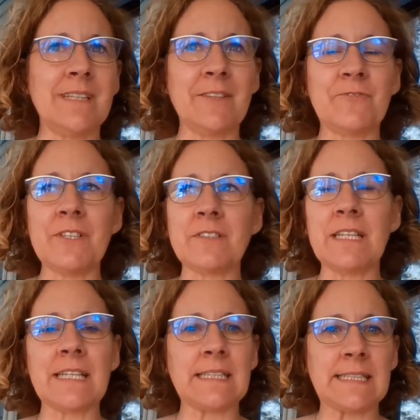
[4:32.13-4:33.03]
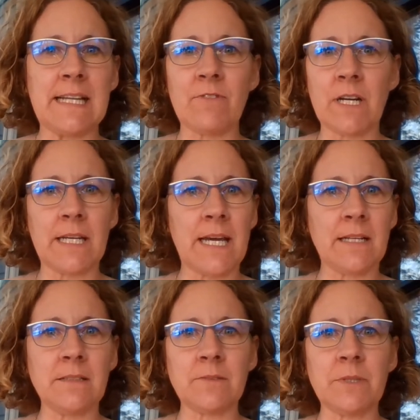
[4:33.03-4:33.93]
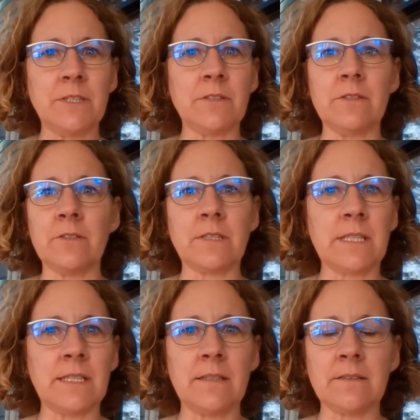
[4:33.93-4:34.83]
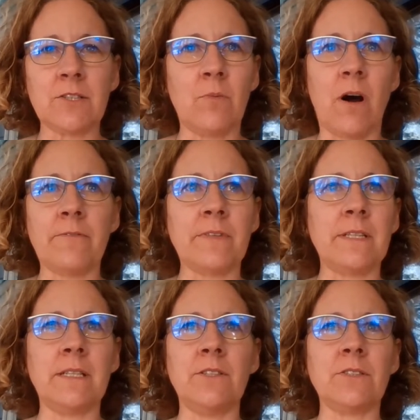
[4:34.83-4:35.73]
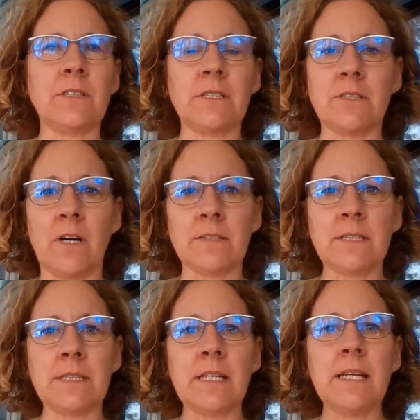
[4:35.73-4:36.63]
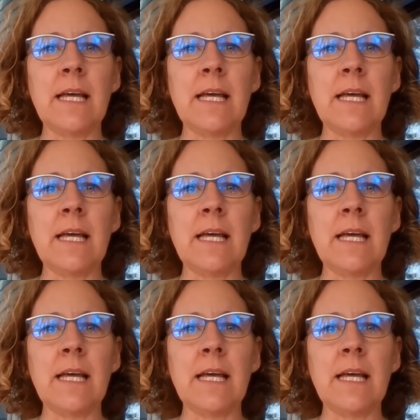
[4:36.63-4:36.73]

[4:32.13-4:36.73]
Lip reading: It feels like it's never going to end when you're nursing so often and you're just exhausted.